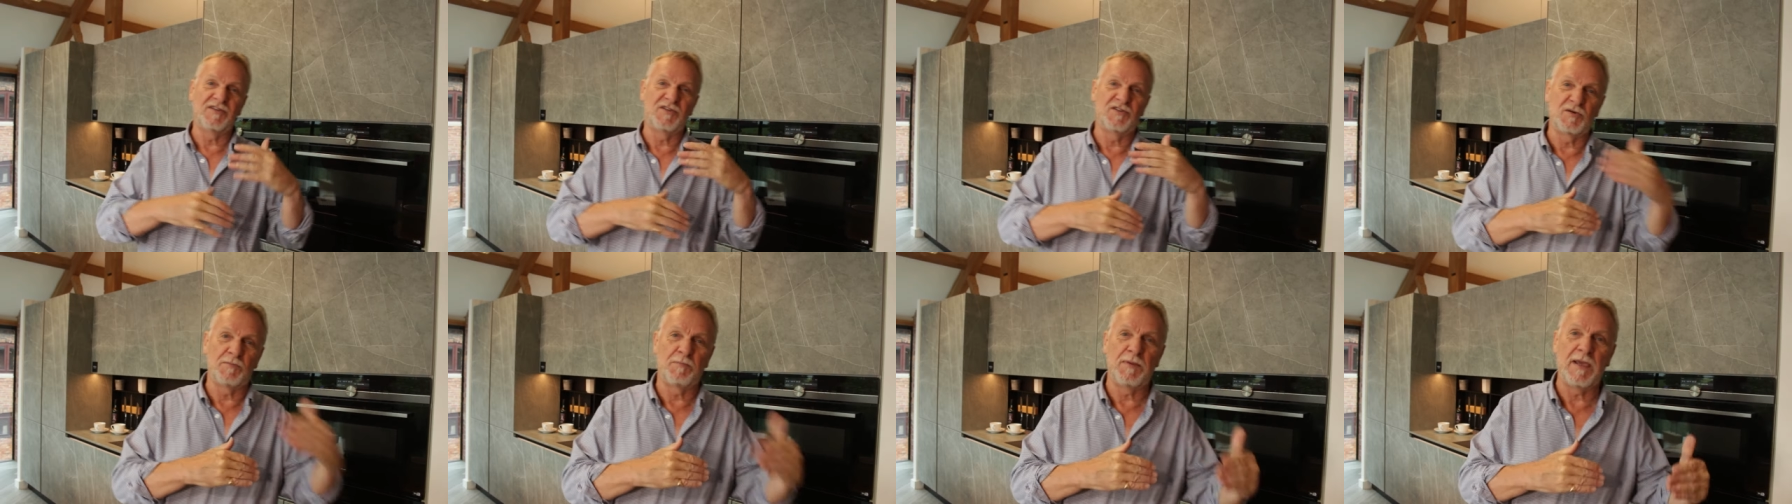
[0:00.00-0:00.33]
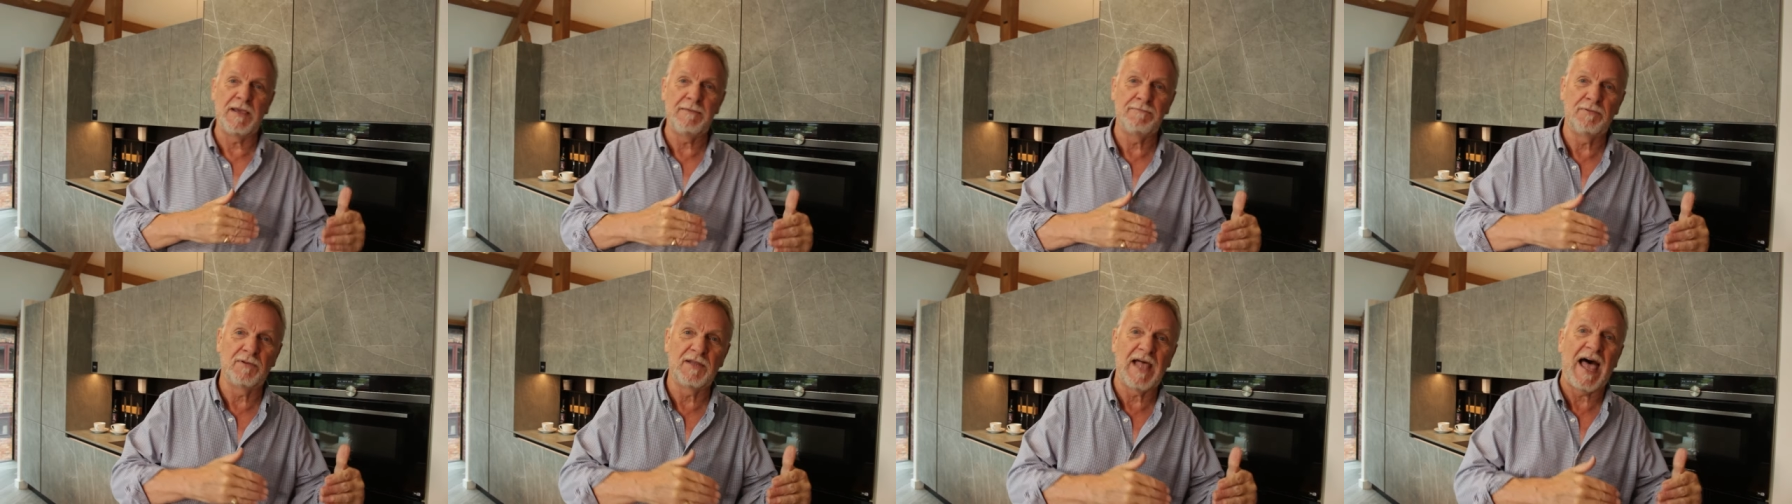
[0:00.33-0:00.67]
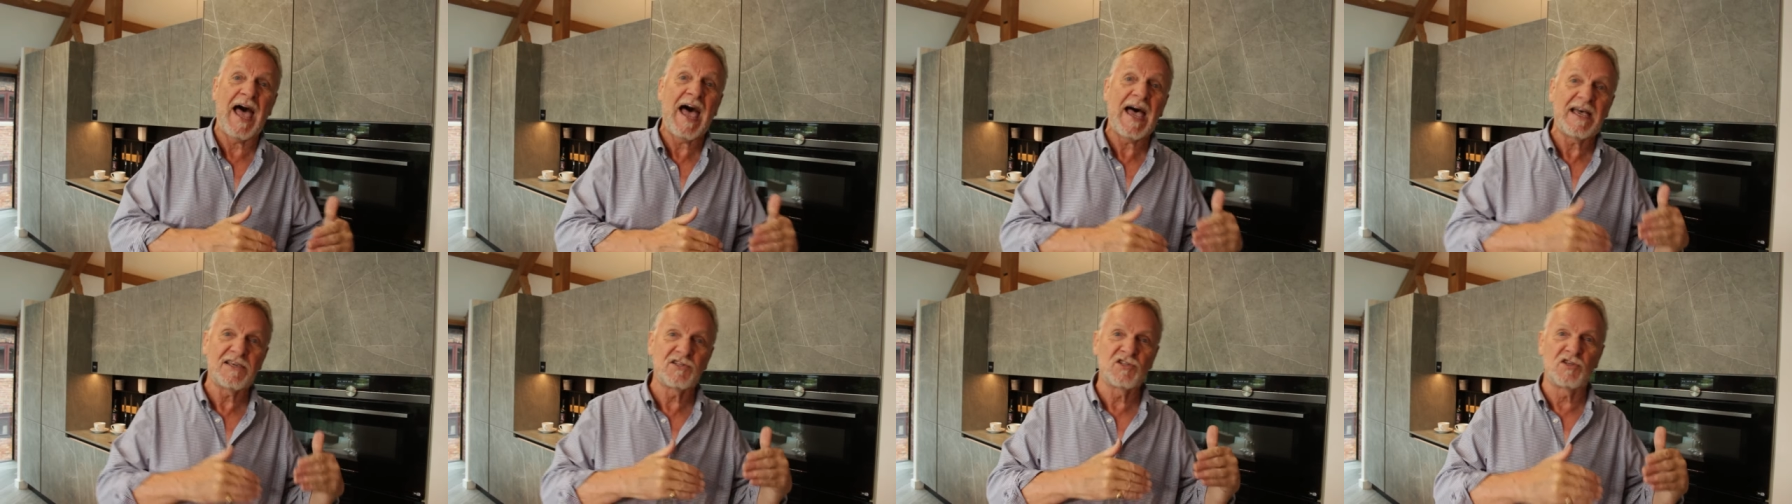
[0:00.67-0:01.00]
to people
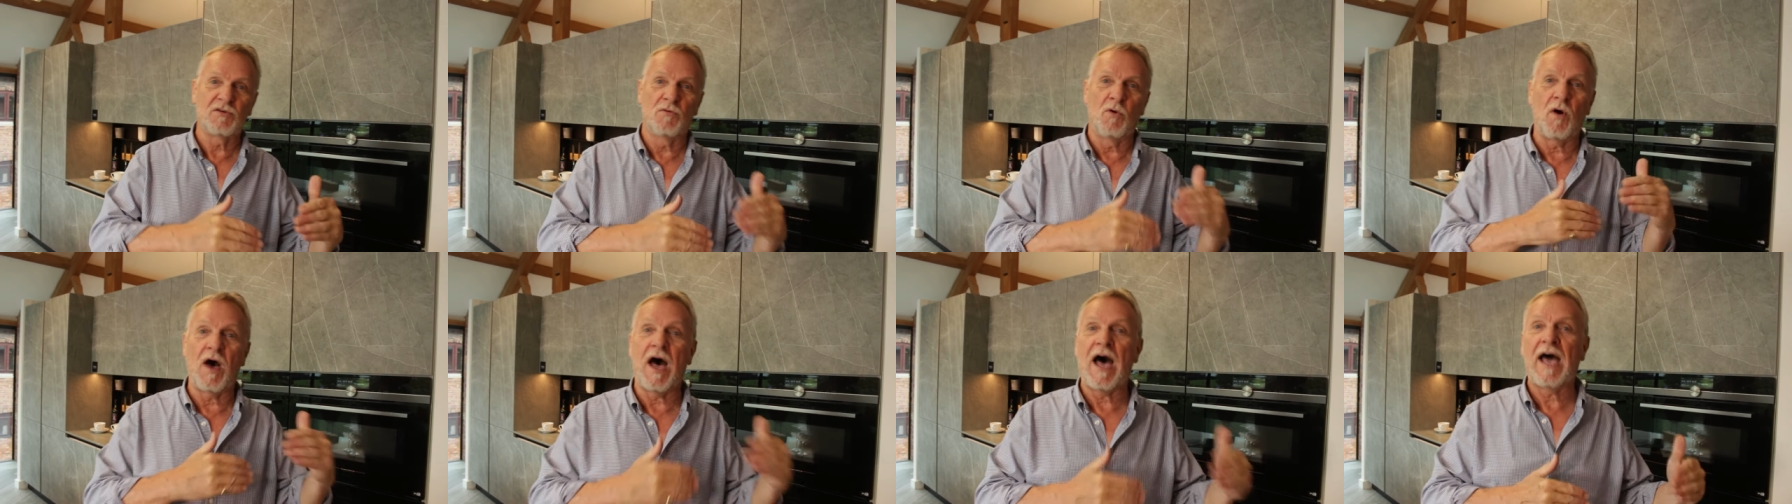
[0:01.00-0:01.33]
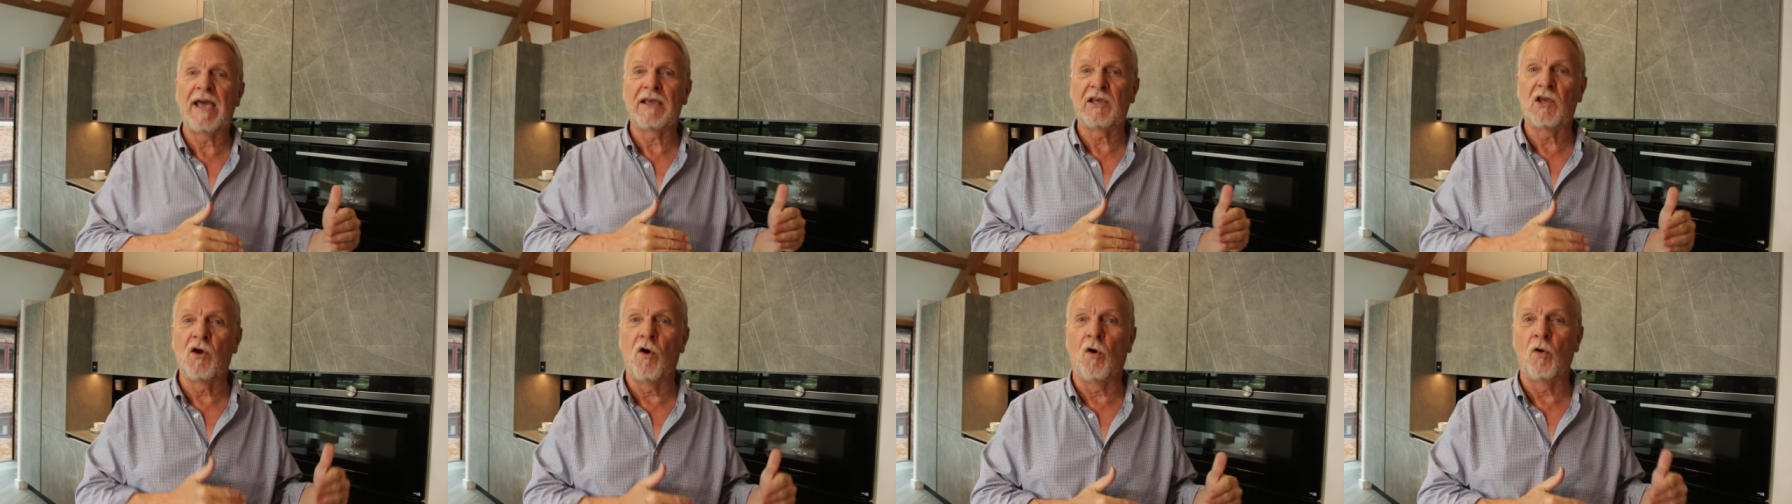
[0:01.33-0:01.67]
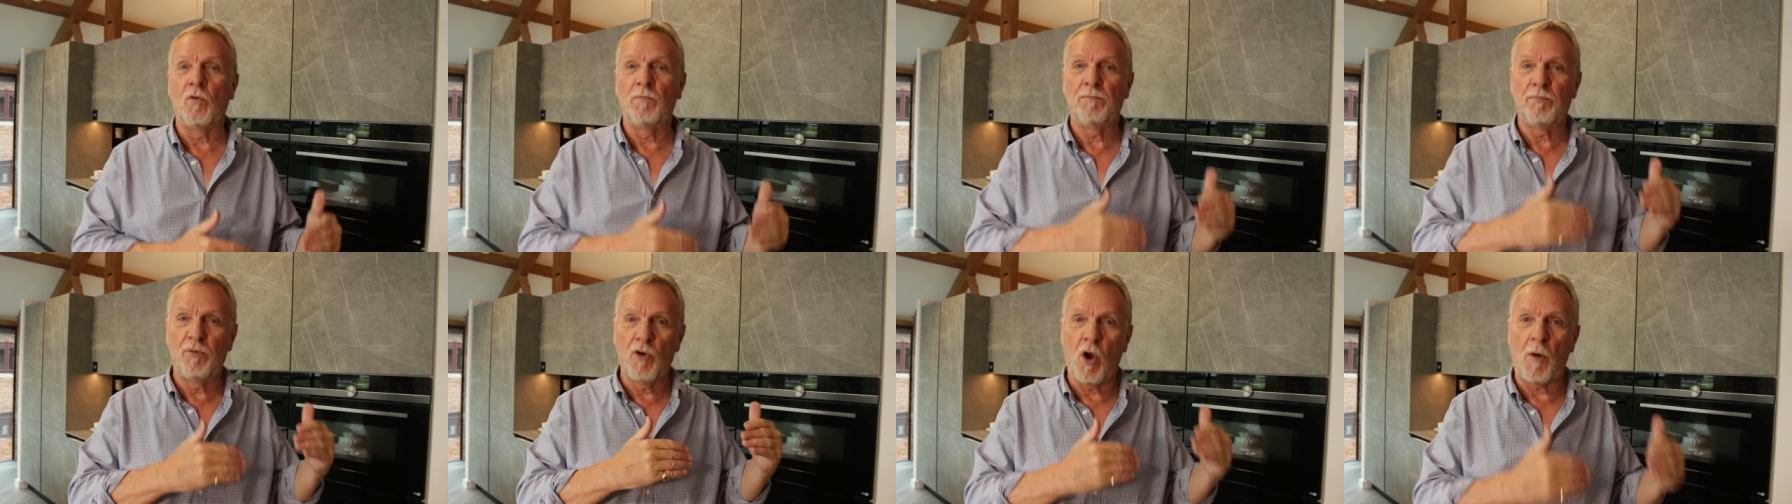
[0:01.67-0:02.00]
as what I
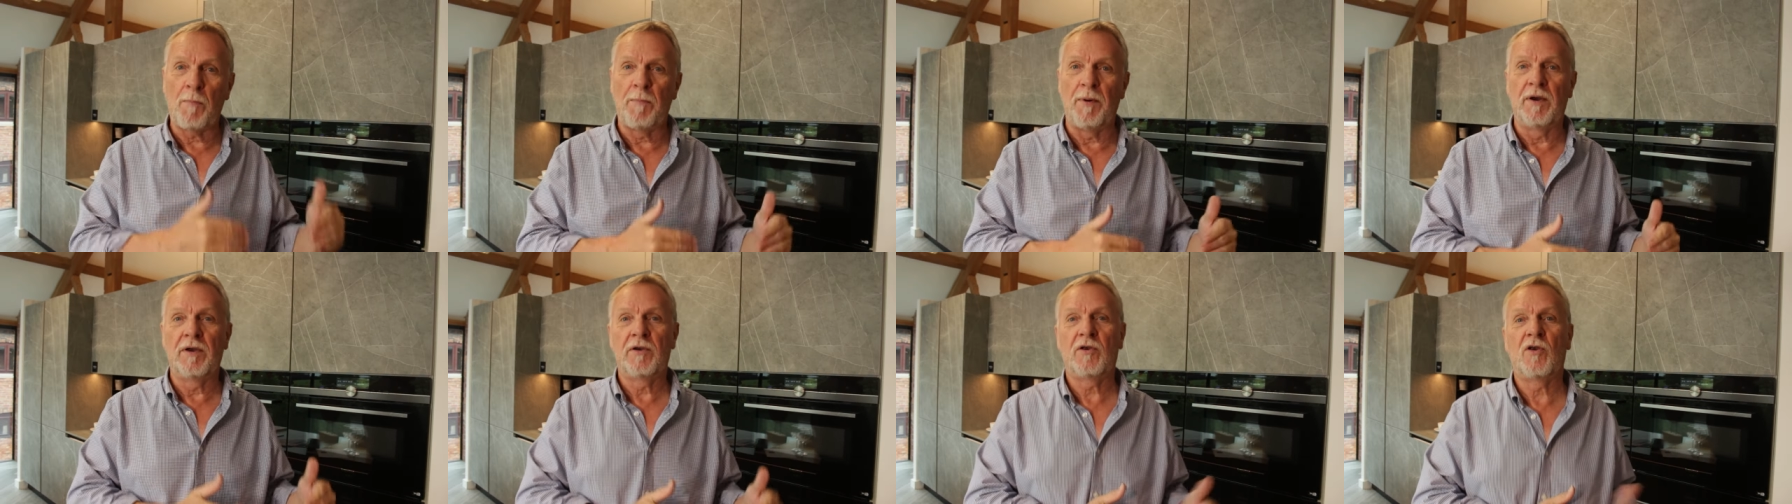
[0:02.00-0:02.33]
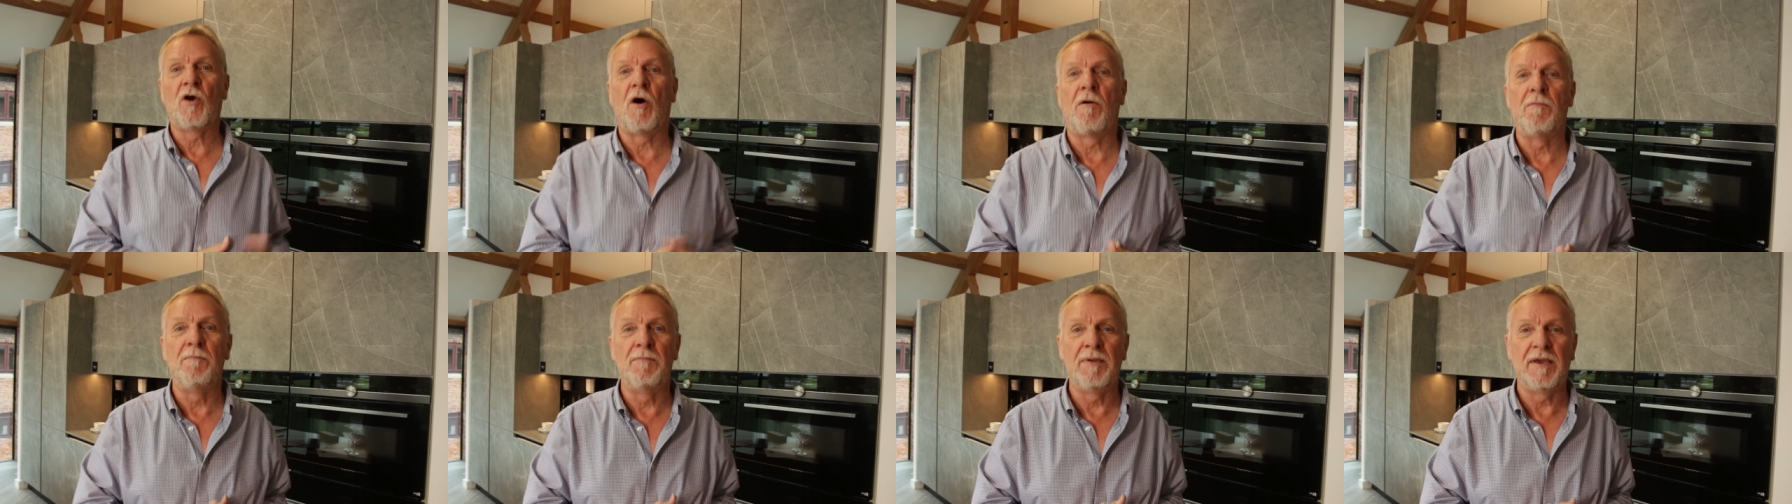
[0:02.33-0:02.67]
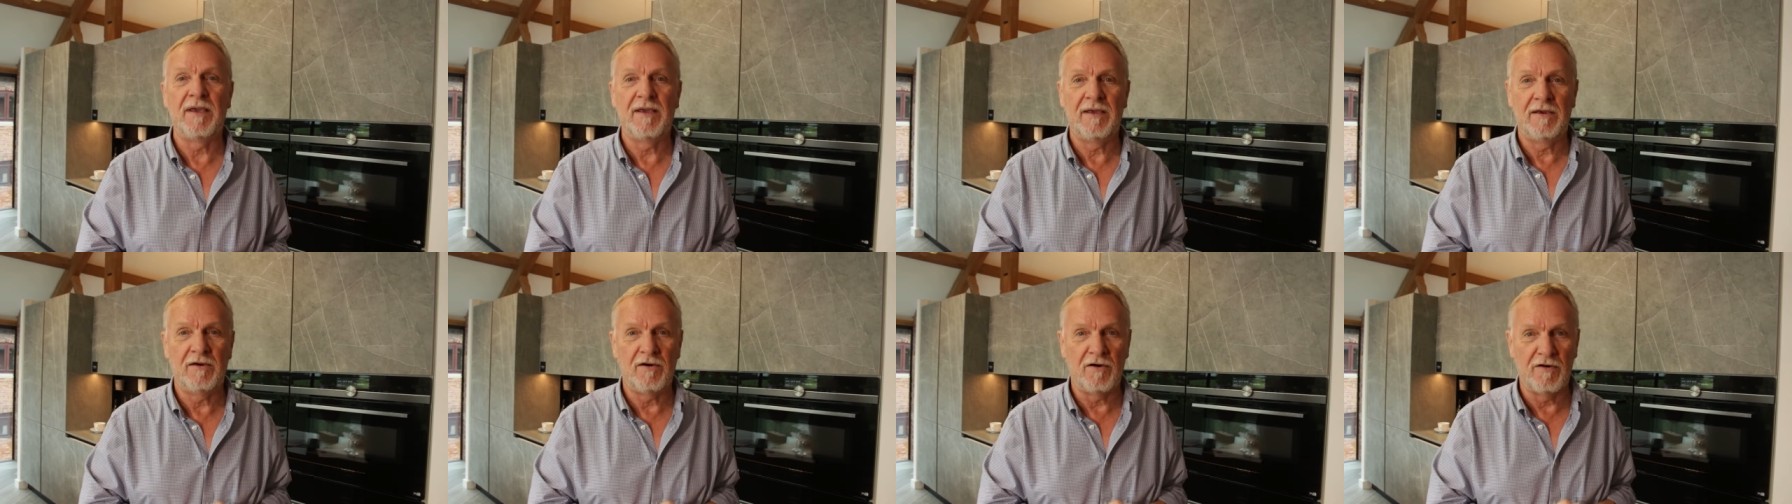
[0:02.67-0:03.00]
call proper
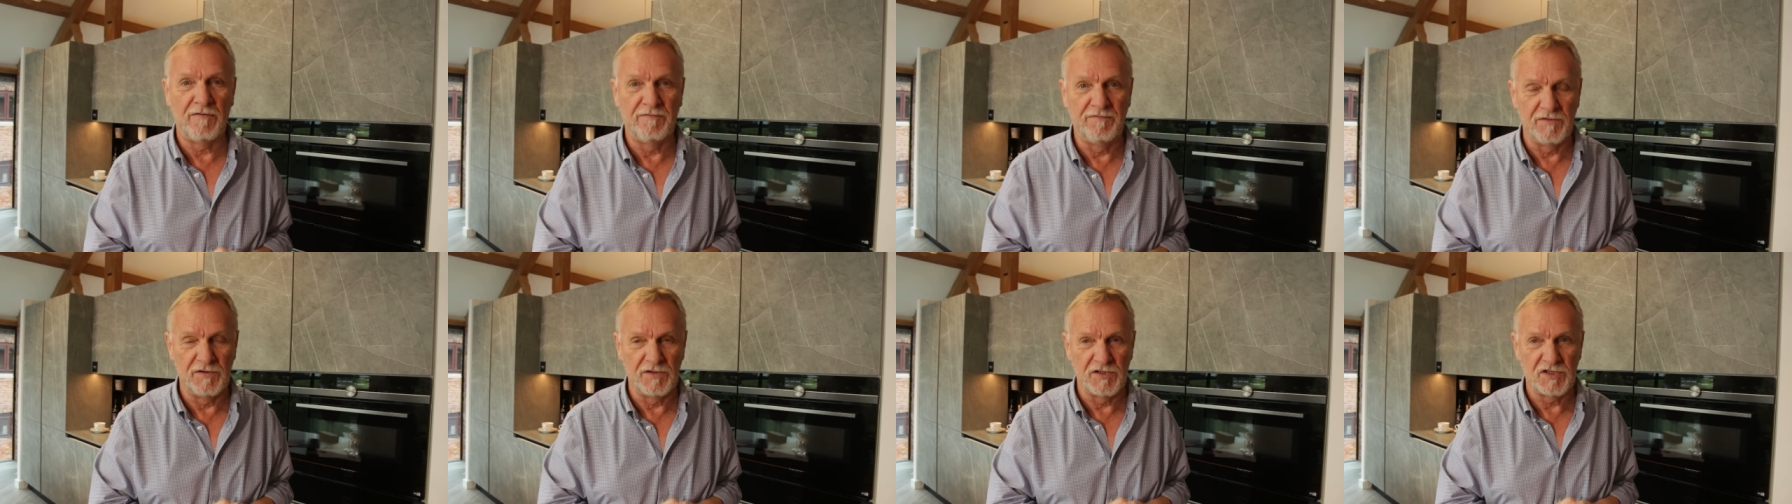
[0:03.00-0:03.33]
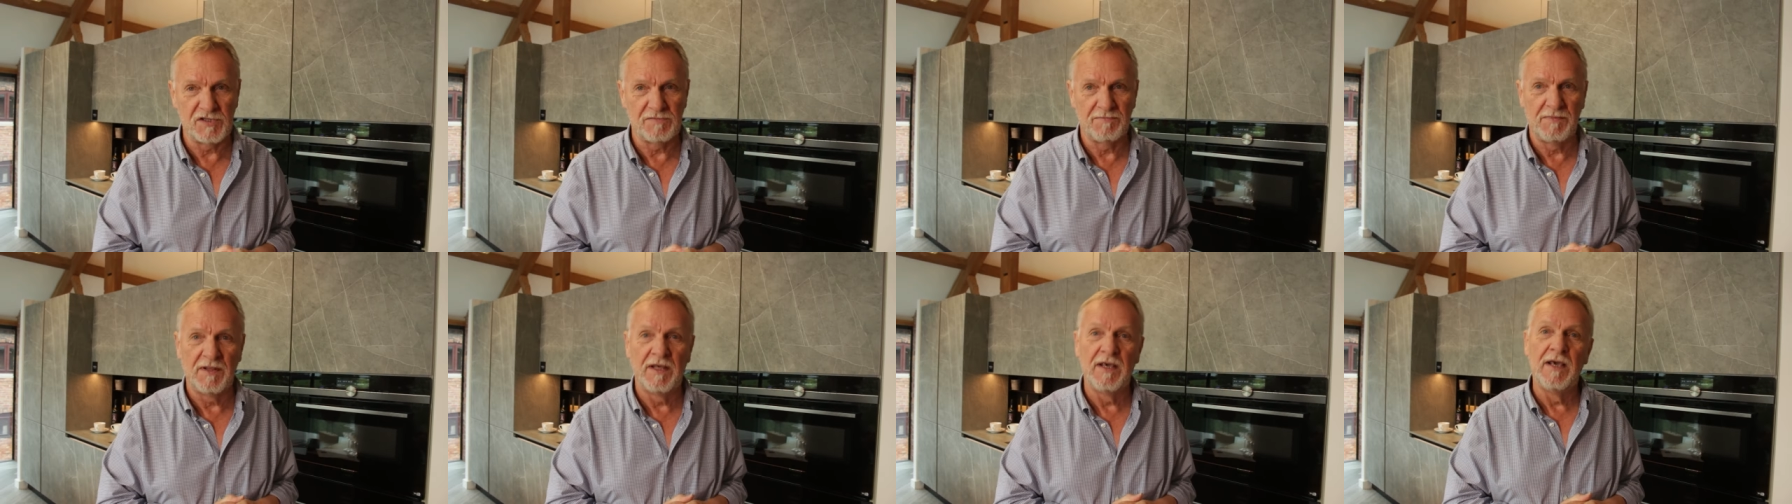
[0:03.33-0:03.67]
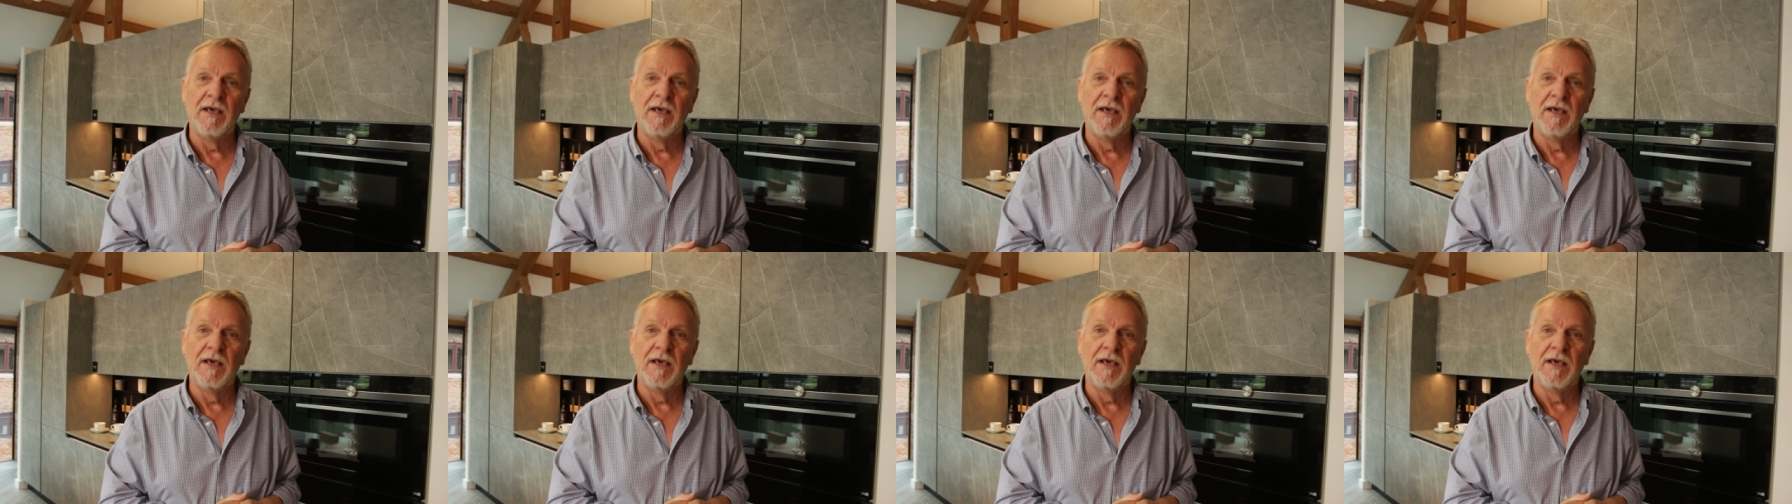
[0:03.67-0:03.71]
combi ovens.